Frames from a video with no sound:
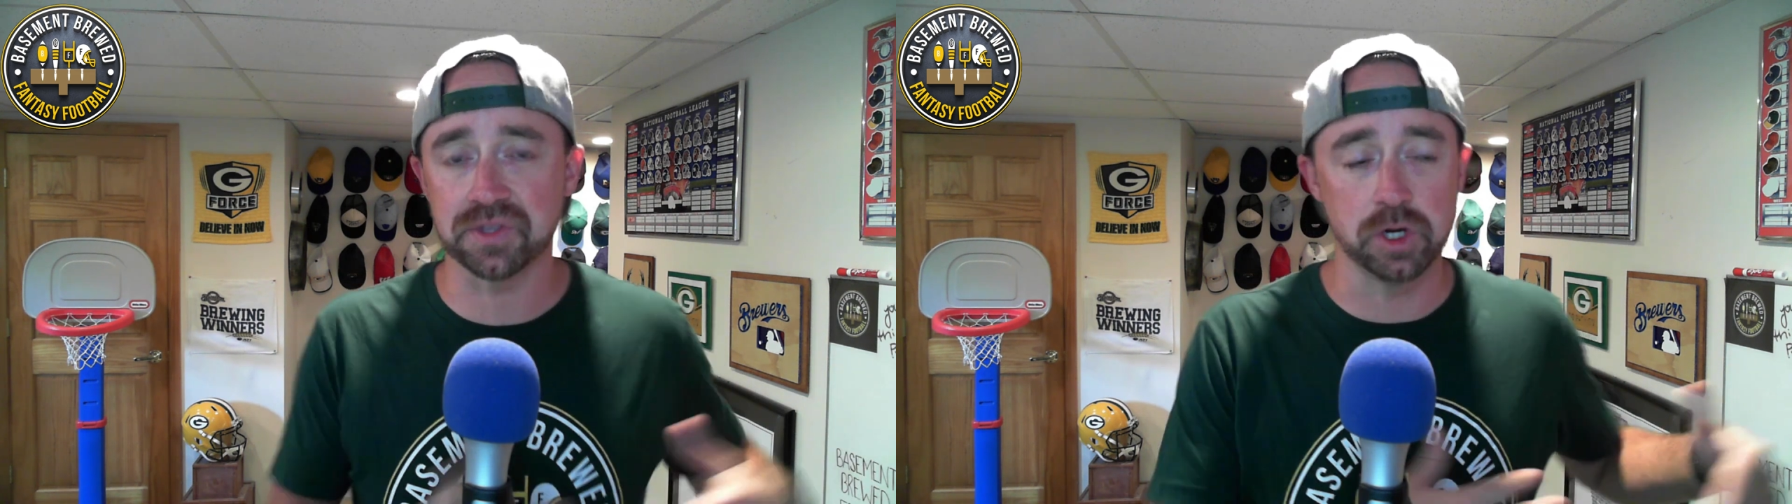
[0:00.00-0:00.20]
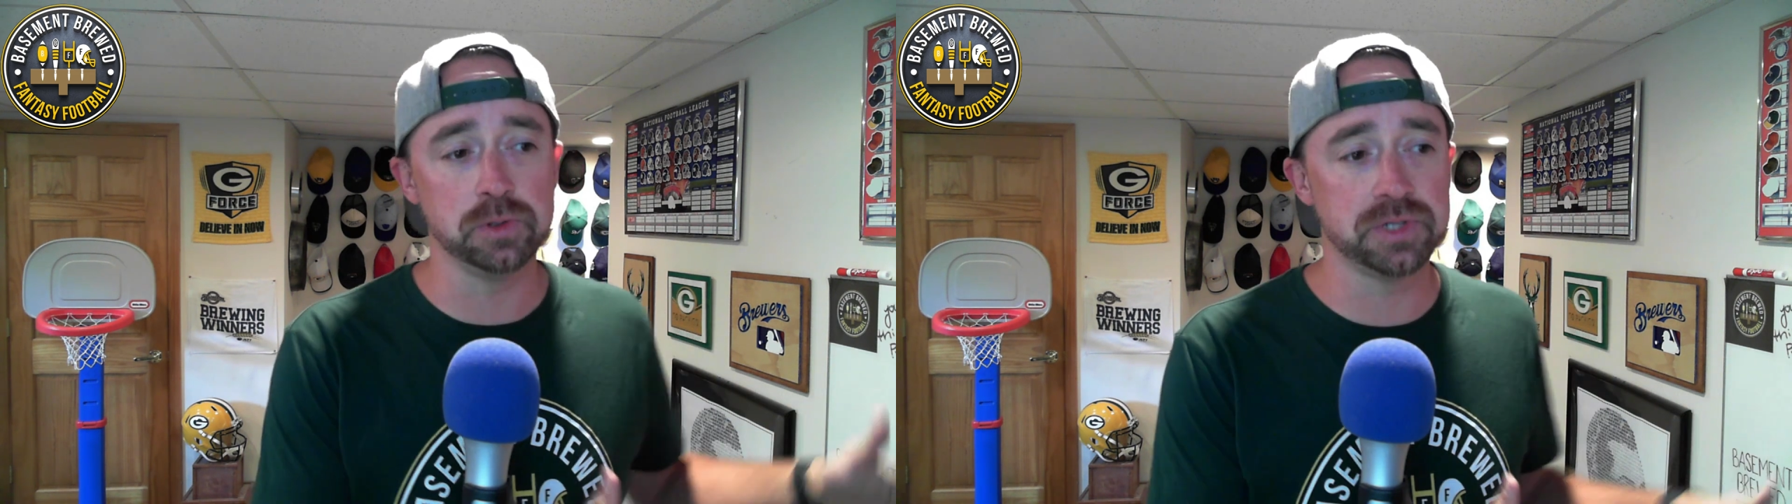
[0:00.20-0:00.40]

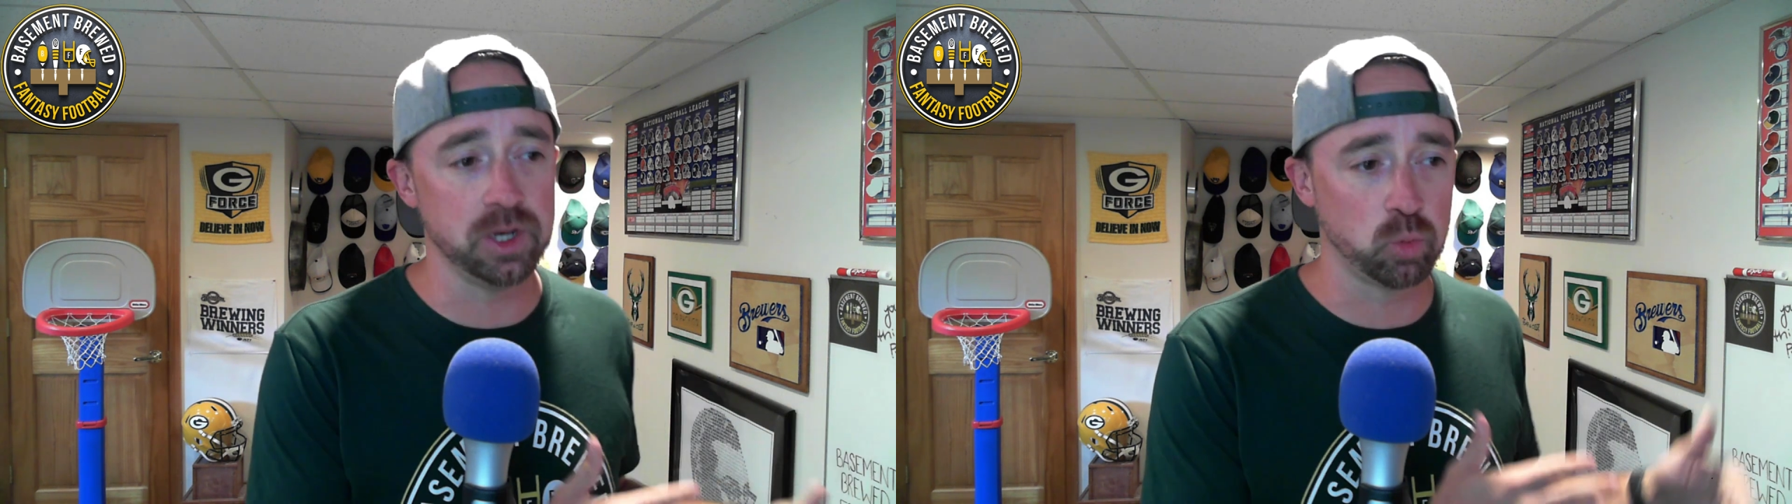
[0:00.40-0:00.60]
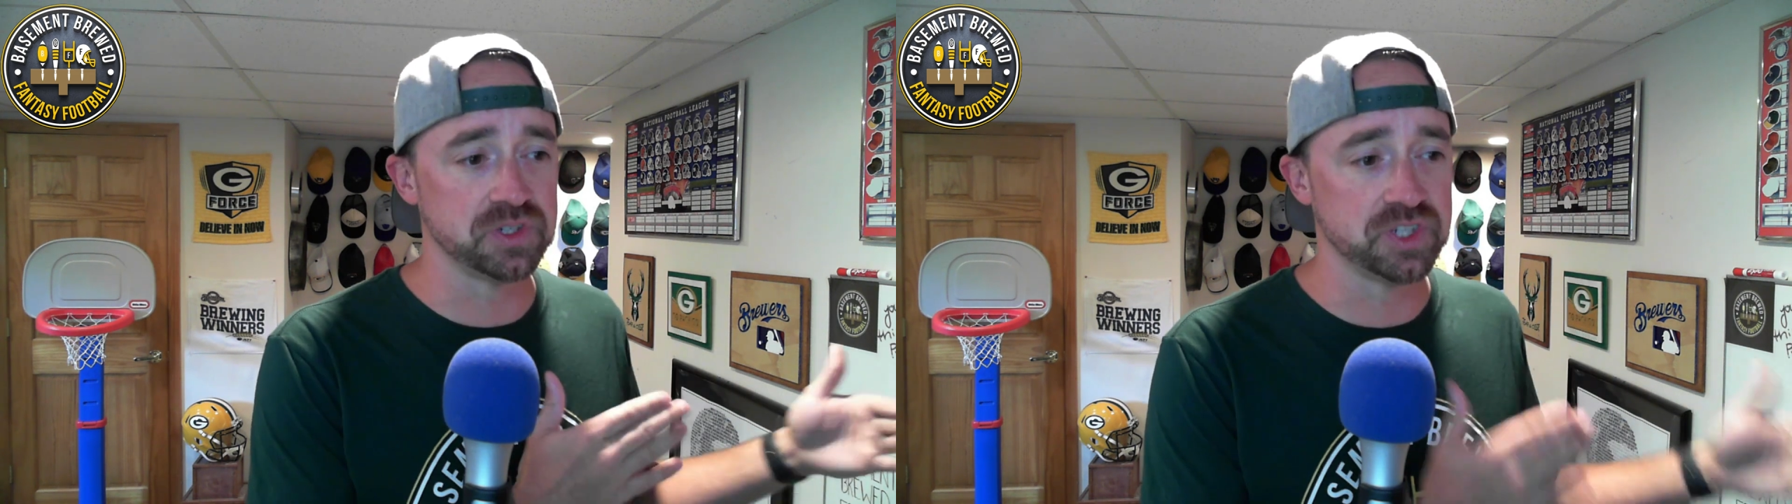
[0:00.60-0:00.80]
They're
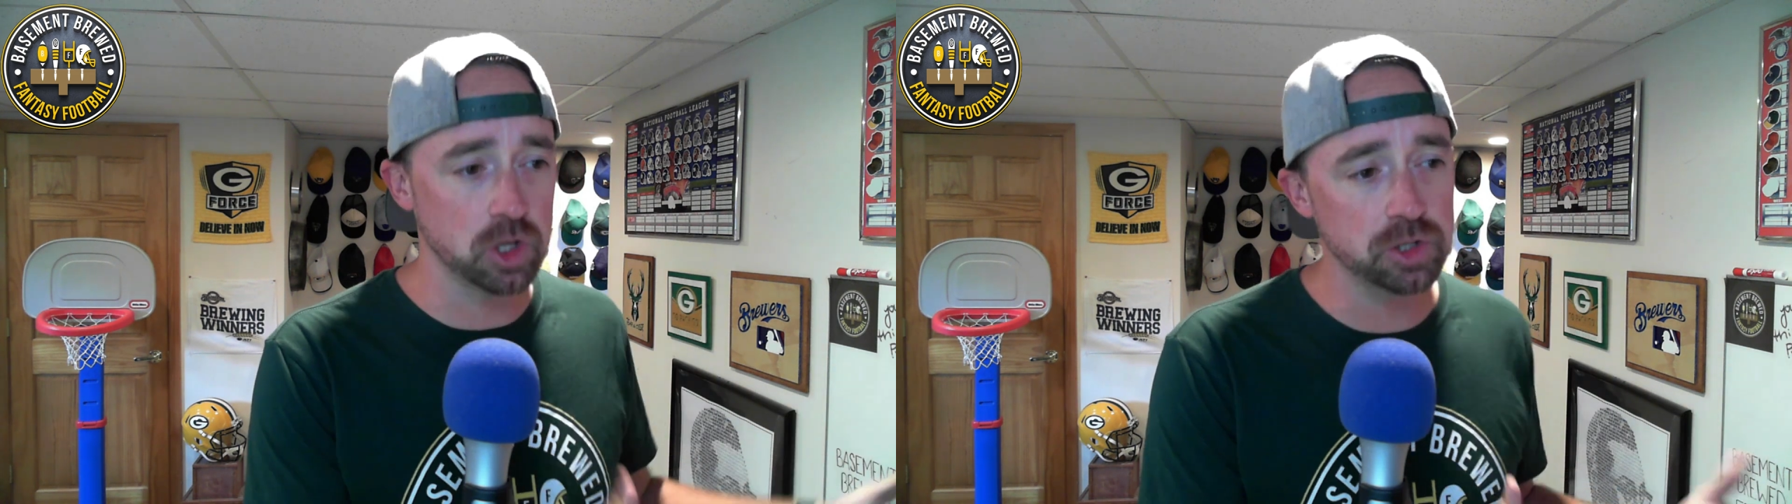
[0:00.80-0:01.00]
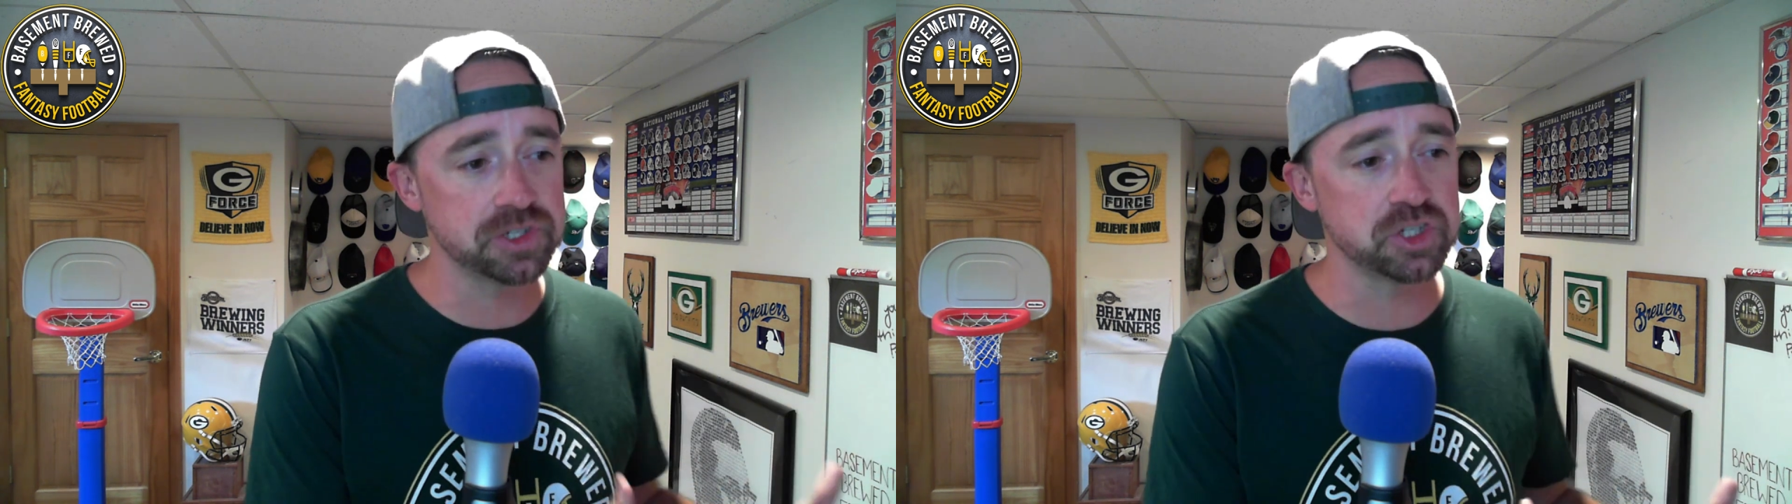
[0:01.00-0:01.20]
using
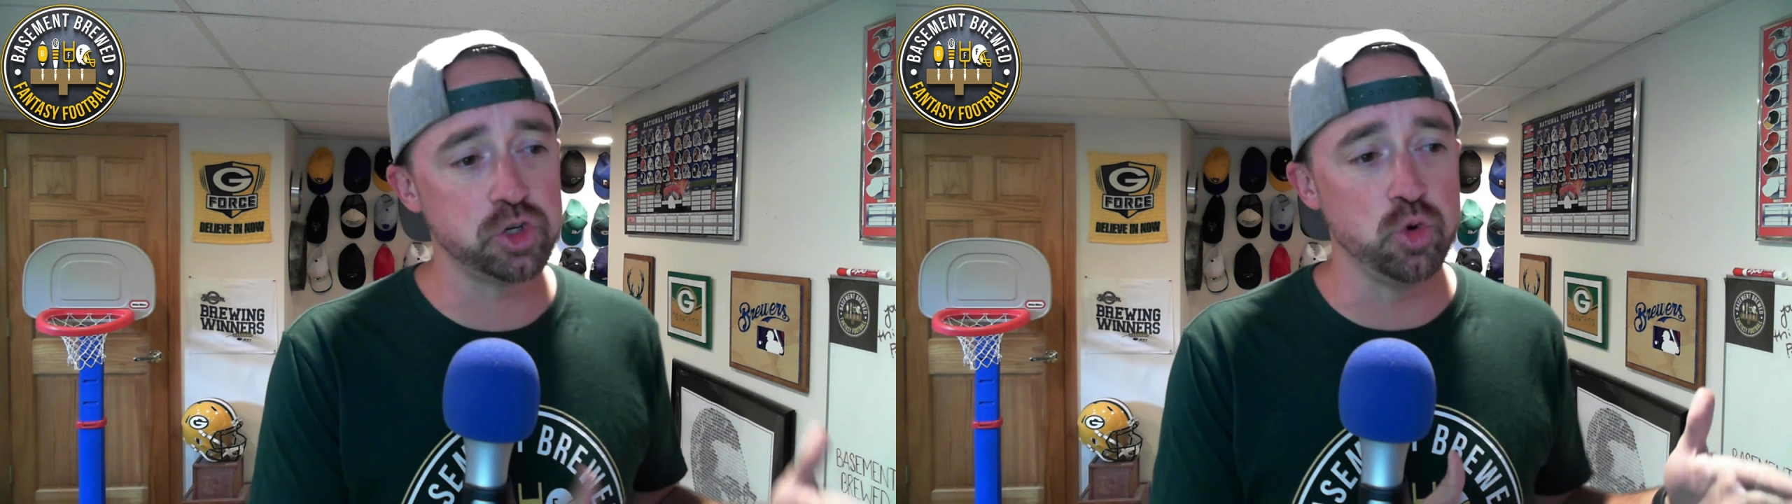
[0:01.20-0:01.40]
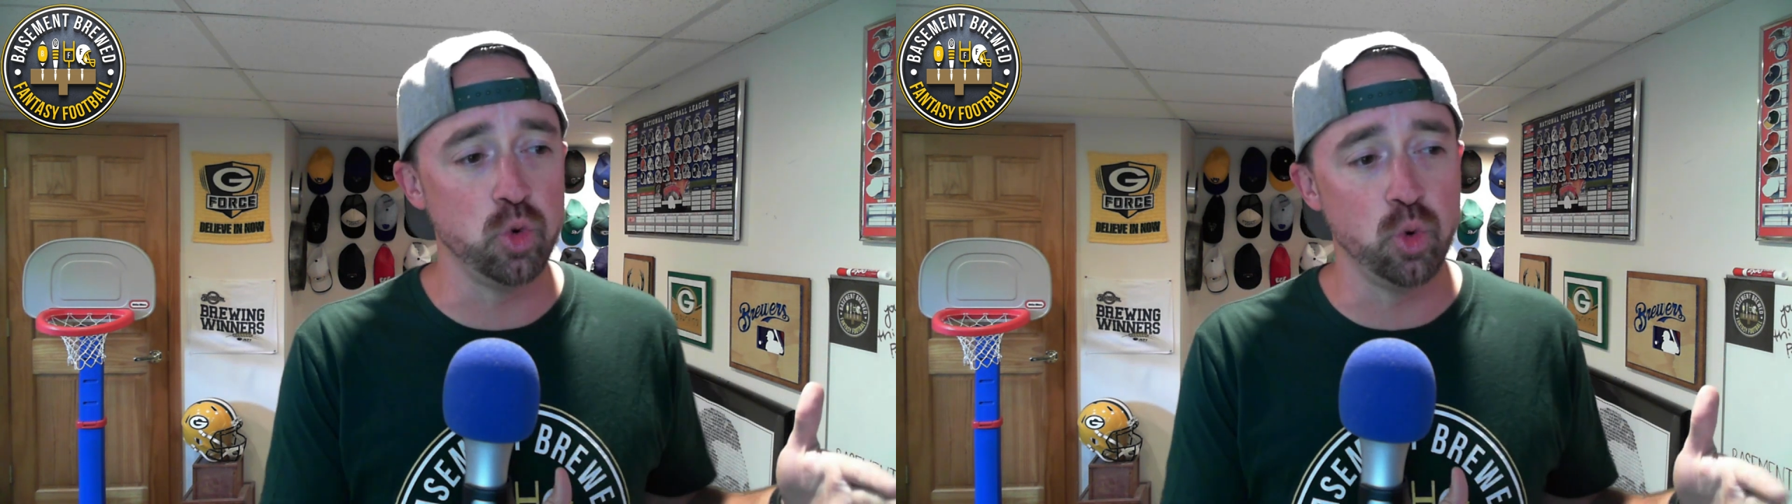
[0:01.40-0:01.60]
results
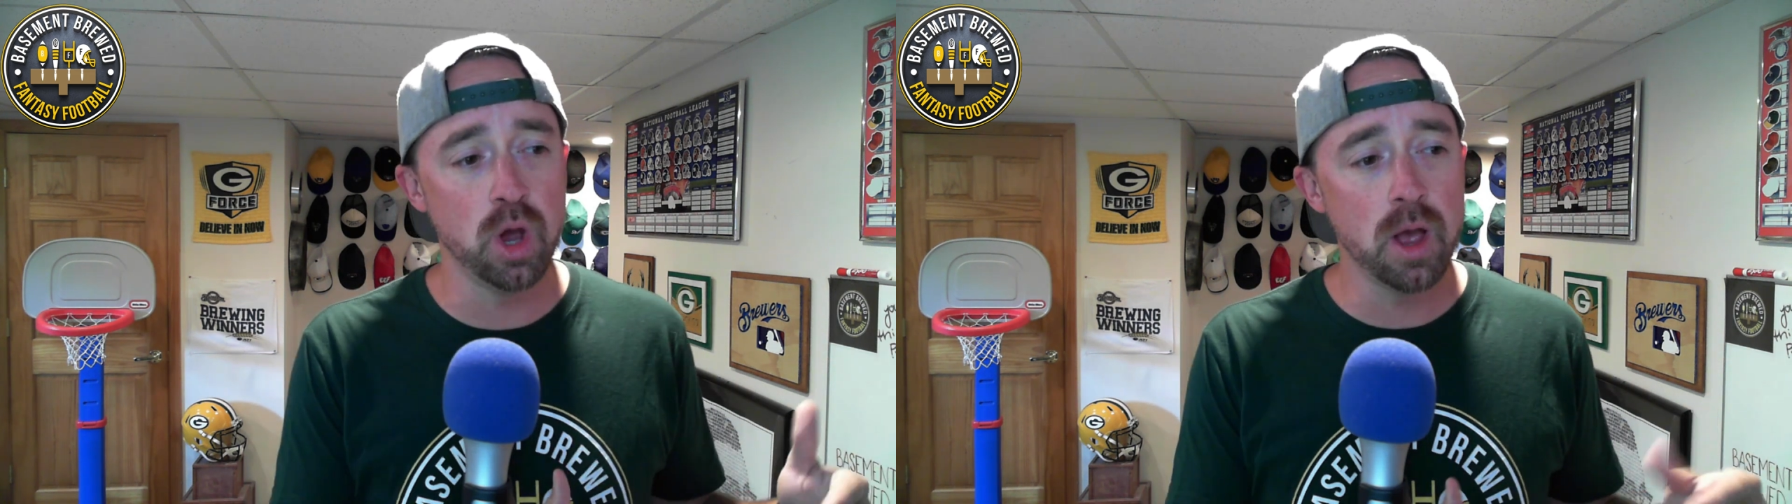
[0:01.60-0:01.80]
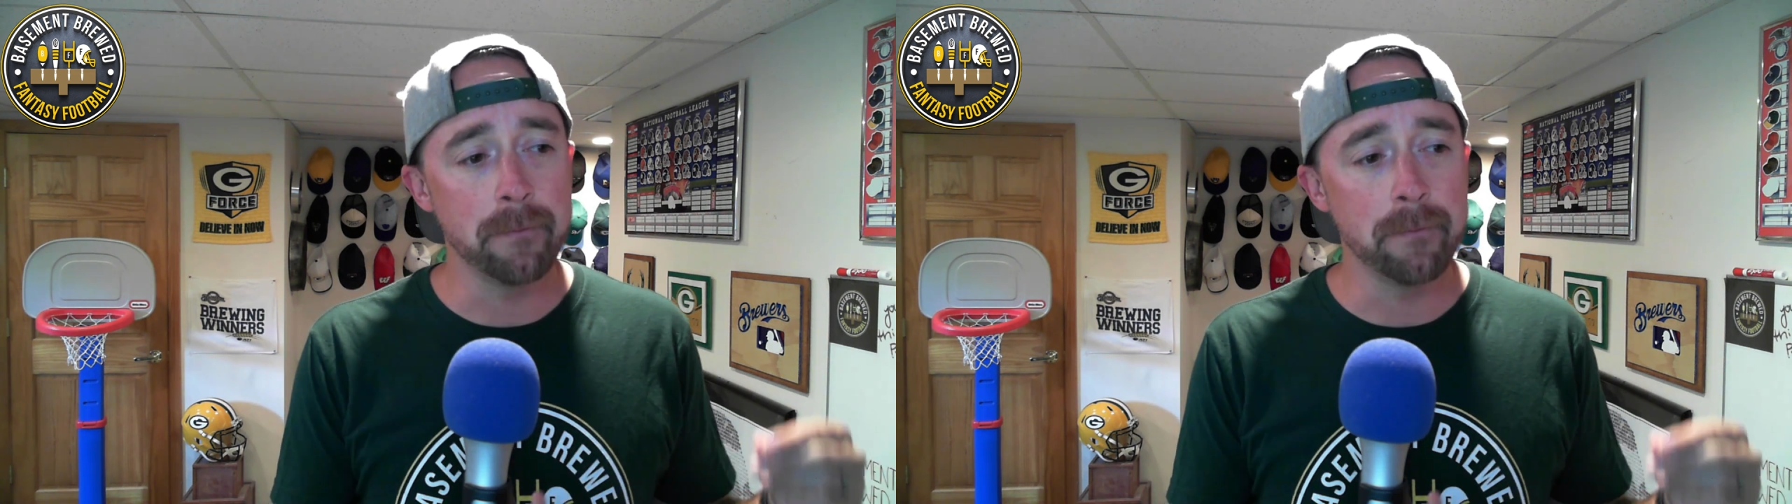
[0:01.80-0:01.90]
to